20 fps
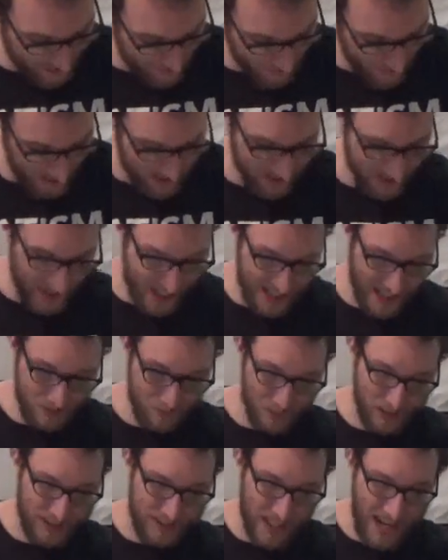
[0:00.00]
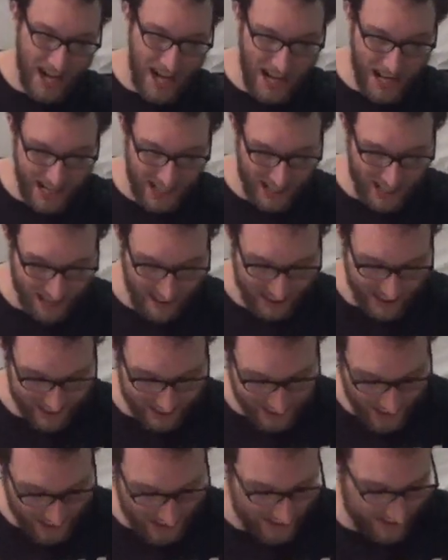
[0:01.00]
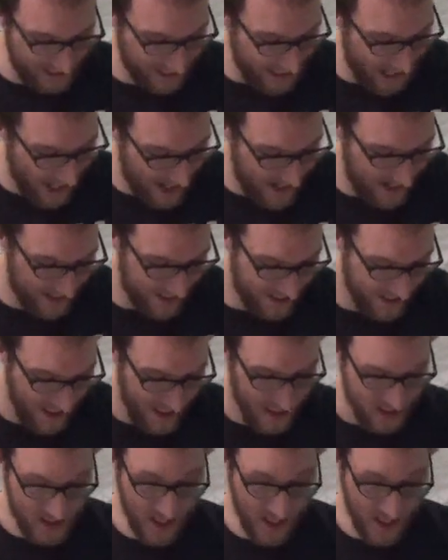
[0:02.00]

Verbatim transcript: it meant Lennon would die in nineteen eighty.